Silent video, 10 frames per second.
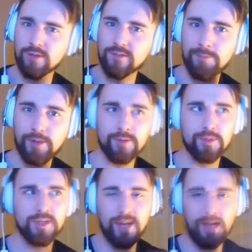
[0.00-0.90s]
called,
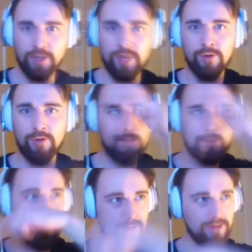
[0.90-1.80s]
by the way? Does anybody know?
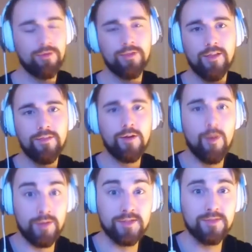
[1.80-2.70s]
Let me know in the
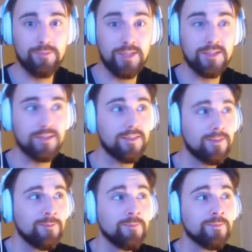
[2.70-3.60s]
comments, please.
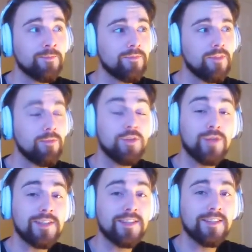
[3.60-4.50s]
I'm
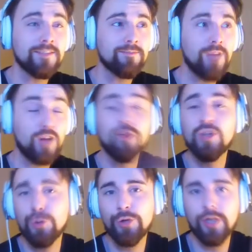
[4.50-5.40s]
interested. I
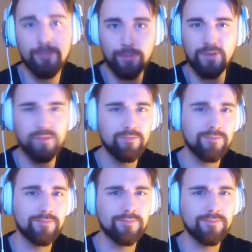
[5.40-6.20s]
could Google it, but...